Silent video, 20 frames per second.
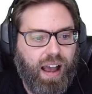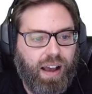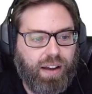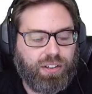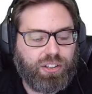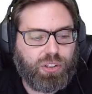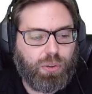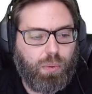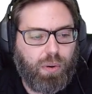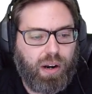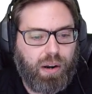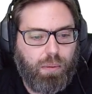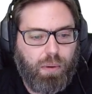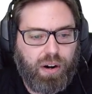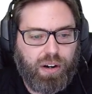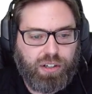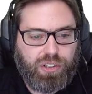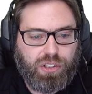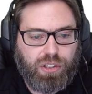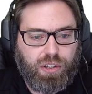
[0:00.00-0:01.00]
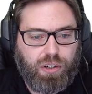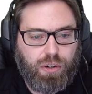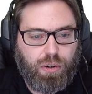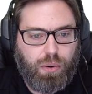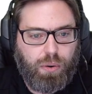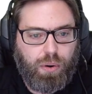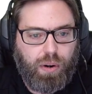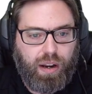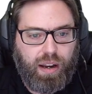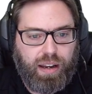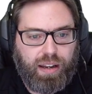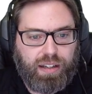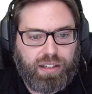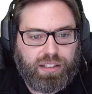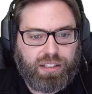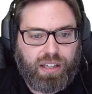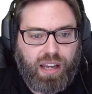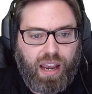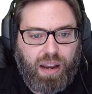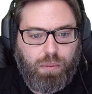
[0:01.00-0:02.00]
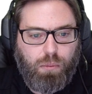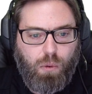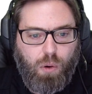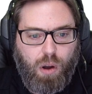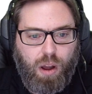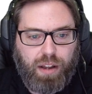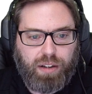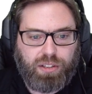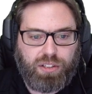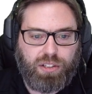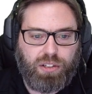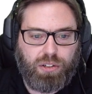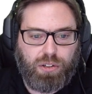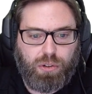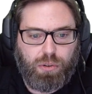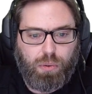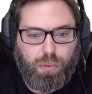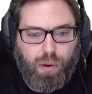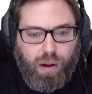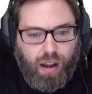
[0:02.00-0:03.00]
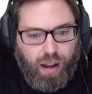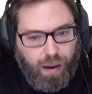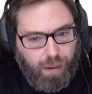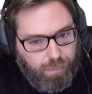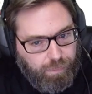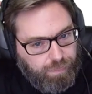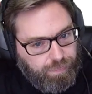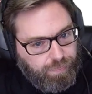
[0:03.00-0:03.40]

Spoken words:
So what I want to do is I want to